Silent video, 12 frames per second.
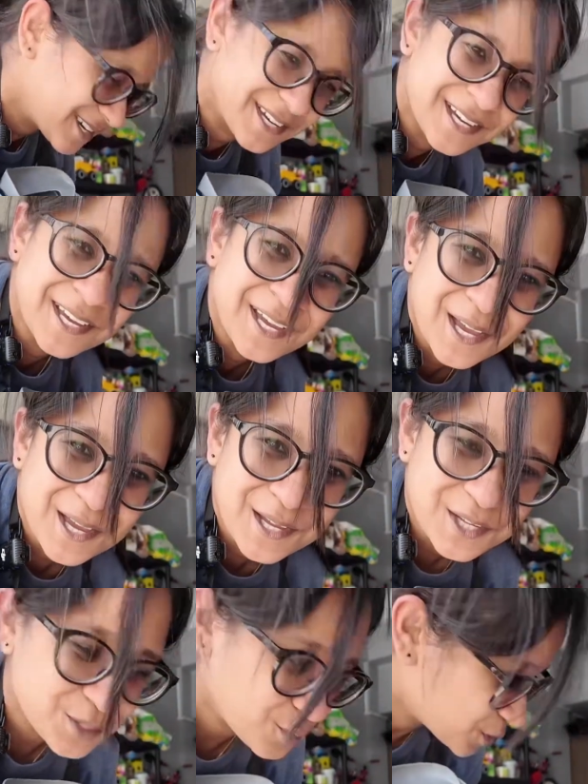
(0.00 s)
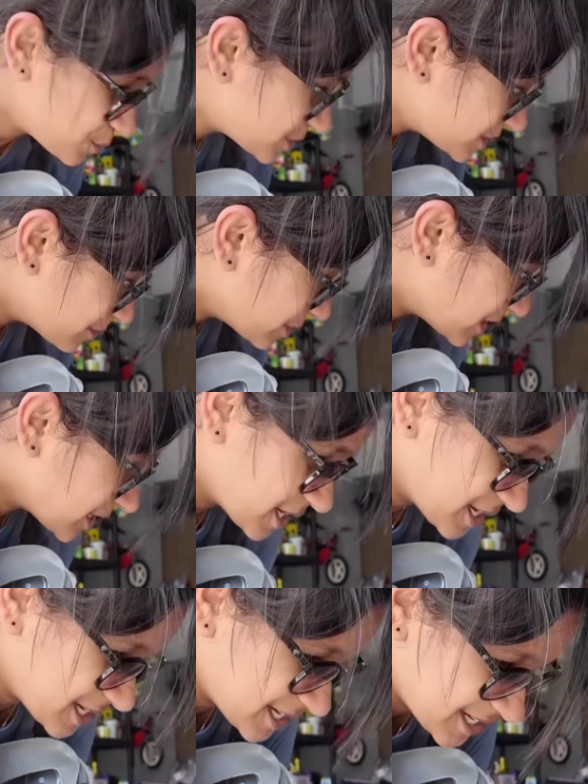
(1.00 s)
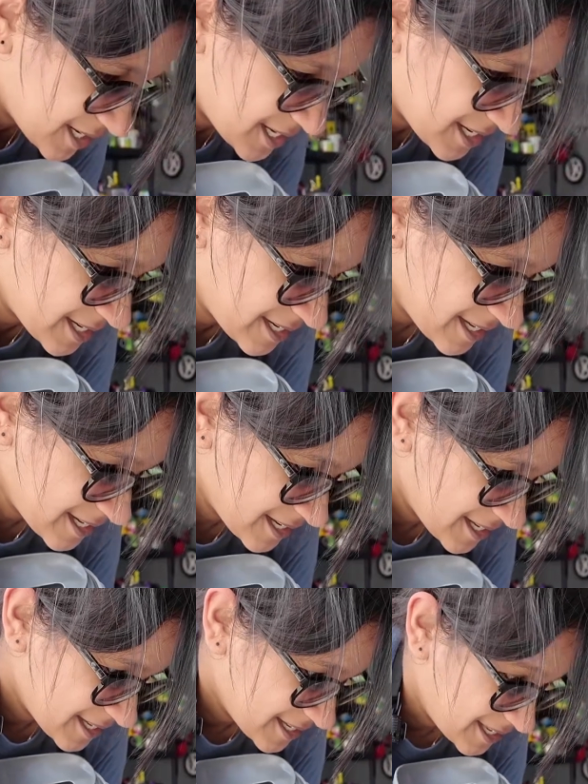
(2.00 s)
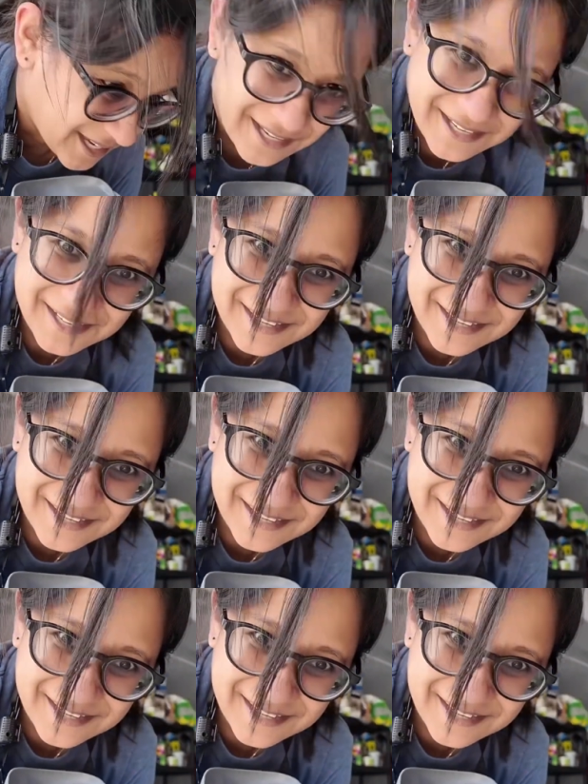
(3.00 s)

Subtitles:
of torched my table here. Yeah.